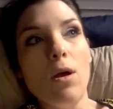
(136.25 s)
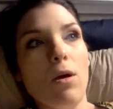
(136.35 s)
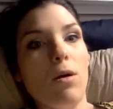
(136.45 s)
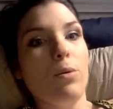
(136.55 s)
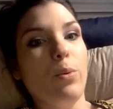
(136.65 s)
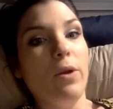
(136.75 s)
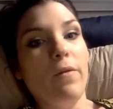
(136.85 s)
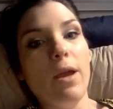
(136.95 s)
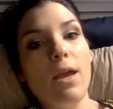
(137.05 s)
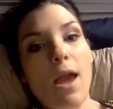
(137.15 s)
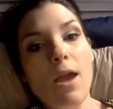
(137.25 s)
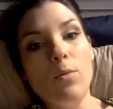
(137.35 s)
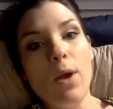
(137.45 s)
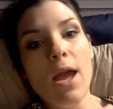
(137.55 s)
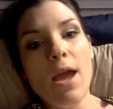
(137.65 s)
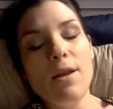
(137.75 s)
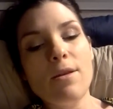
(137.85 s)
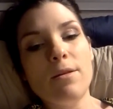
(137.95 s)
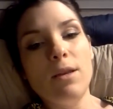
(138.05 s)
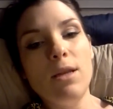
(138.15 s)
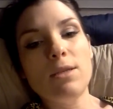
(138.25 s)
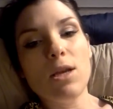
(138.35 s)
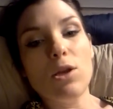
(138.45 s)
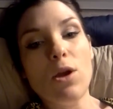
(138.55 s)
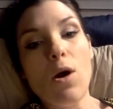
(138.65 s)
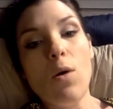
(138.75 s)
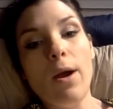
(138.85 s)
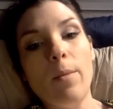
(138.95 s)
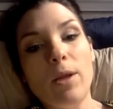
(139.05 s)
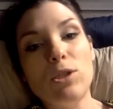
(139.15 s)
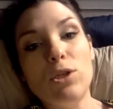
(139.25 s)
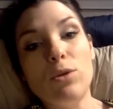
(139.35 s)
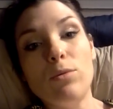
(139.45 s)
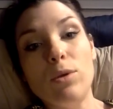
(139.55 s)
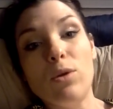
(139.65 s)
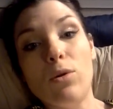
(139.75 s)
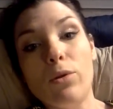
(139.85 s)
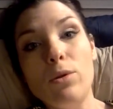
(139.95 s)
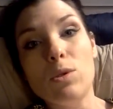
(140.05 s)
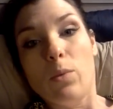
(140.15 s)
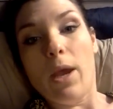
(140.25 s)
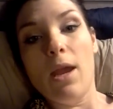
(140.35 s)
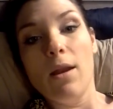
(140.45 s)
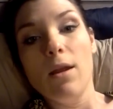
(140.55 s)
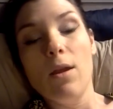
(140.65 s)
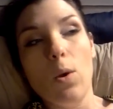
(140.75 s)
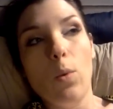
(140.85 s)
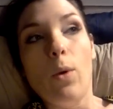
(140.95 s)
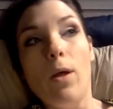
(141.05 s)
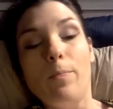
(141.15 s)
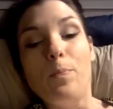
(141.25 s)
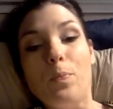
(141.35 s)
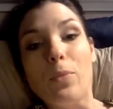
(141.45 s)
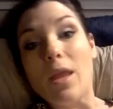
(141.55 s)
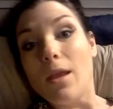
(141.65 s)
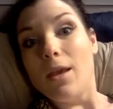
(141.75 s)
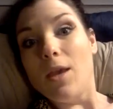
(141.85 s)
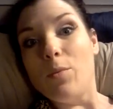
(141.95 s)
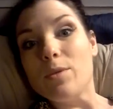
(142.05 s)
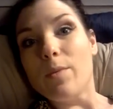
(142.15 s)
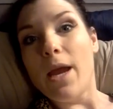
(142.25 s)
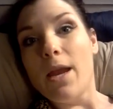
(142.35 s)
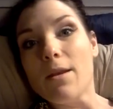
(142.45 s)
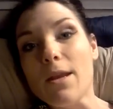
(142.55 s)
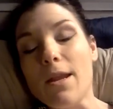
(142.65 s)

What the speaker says: oh, what if I gain weight? And he's like, no, I bet you'll lose weight. Well, he was right,